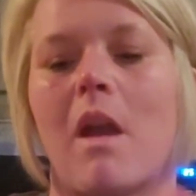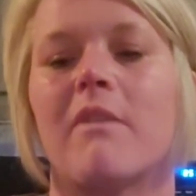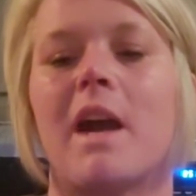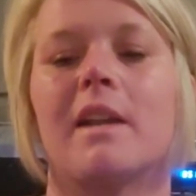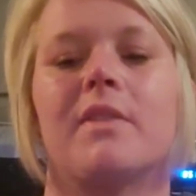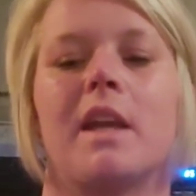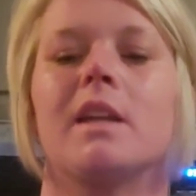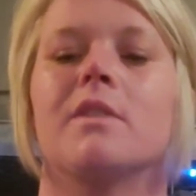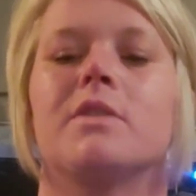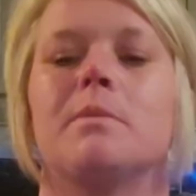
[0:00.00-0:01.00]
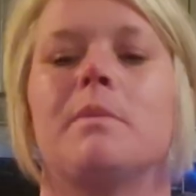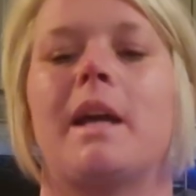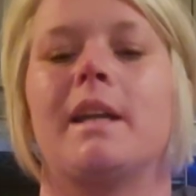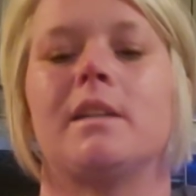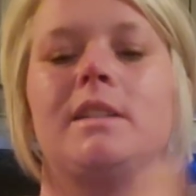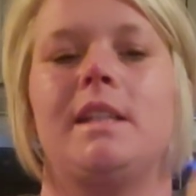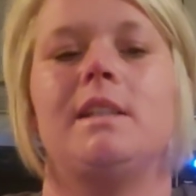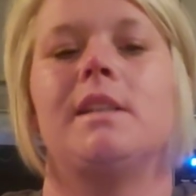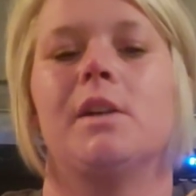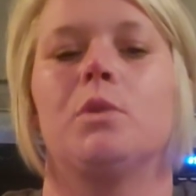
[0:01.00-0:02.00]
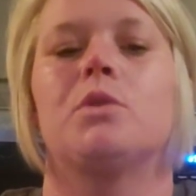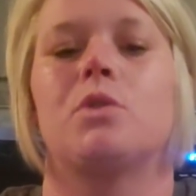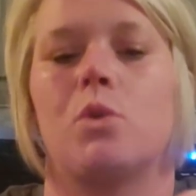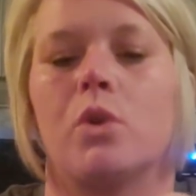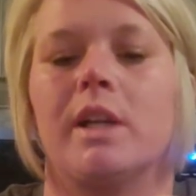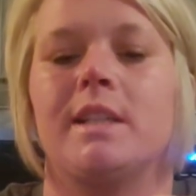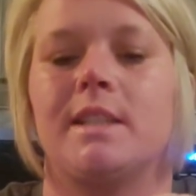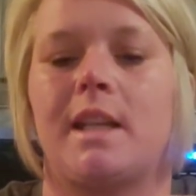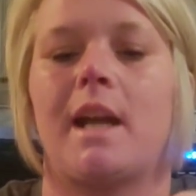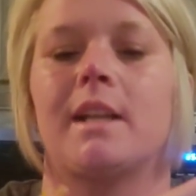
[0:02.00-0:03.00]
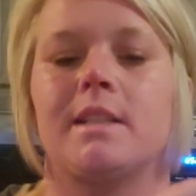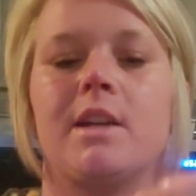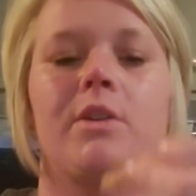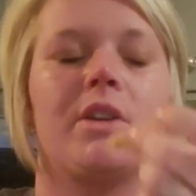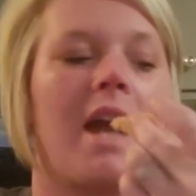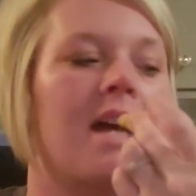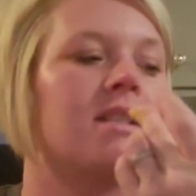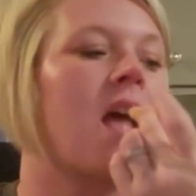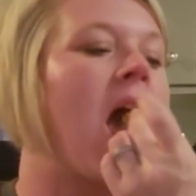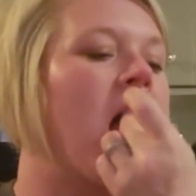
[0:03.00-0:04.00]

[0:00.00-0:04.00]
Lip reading: I've got to think of some like detailed stories that I can tell you guys.